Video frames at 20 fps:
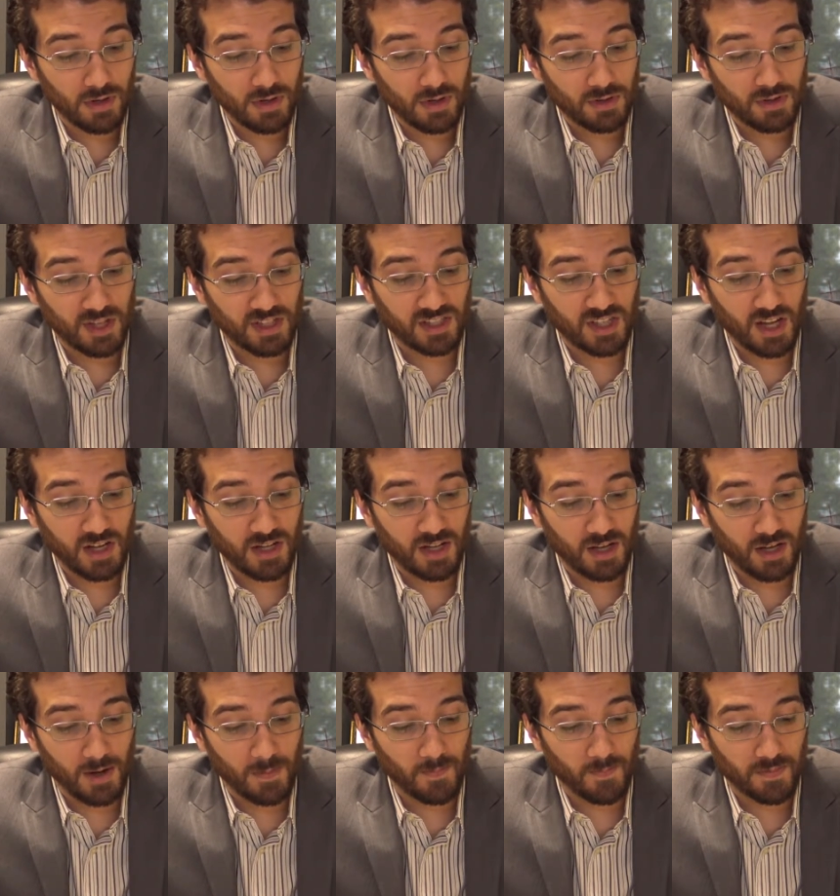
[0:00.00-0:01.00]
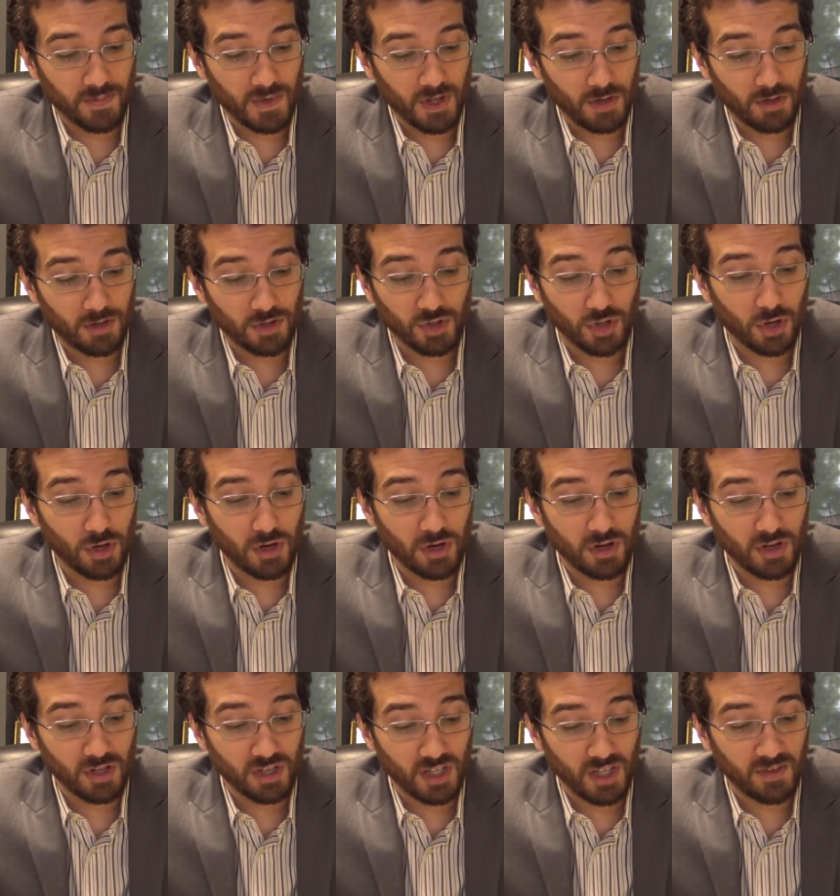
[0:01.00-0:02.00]
They said to him, "Sir,
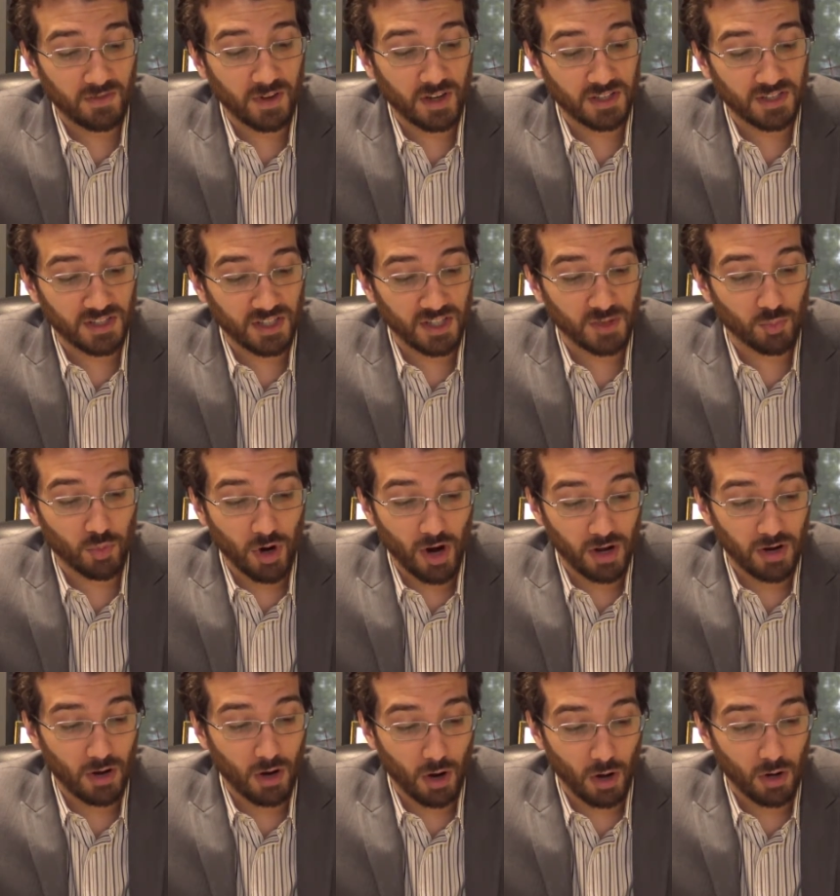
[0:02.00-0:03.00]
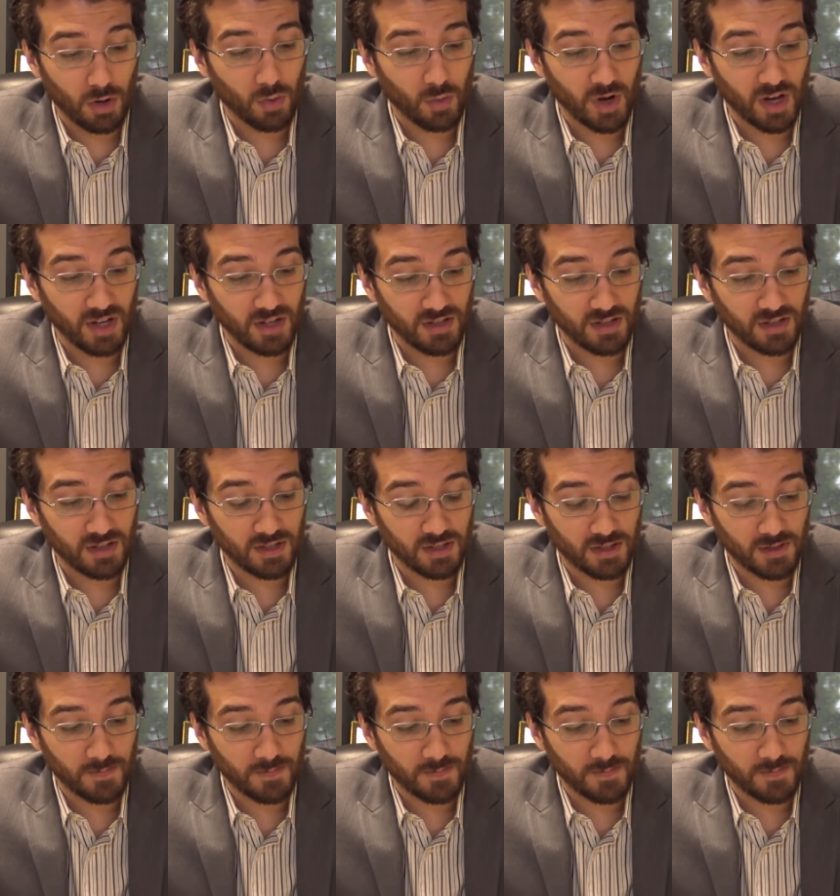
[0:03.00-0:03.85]
give us this bread always."